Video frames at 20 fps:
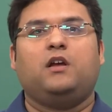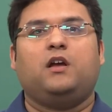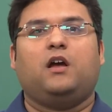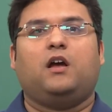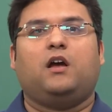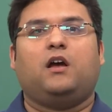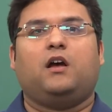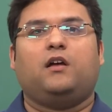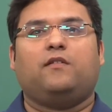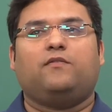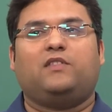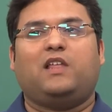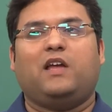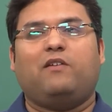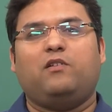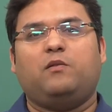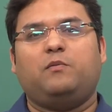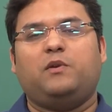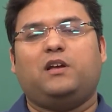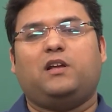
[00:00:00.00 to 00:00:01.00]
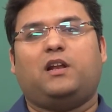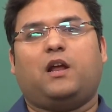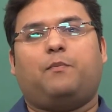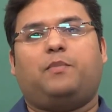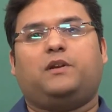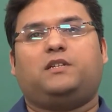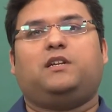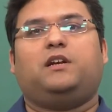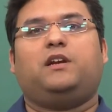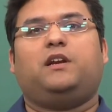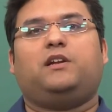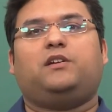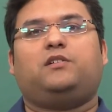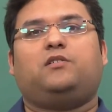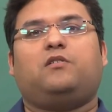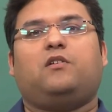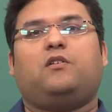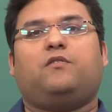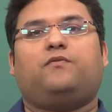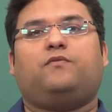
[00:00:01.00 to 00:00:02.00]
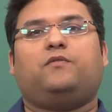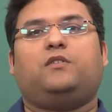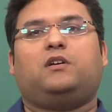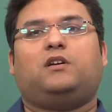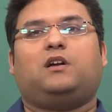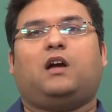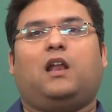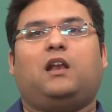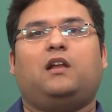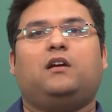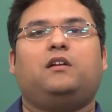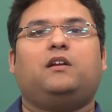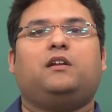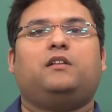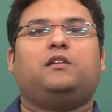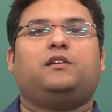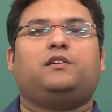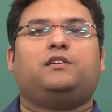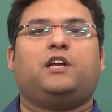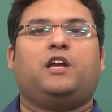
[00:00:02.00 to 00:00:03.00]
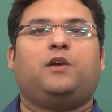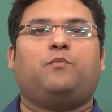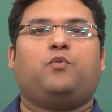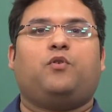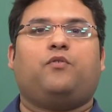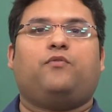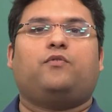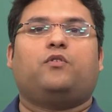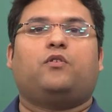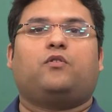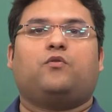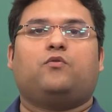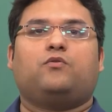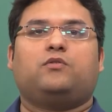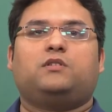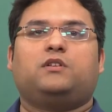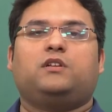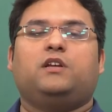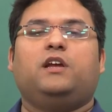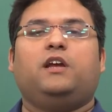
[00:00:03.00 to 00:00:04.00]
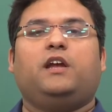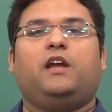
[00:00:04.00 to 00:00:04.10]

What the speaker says: there will be a representation of the color and the shape of the rose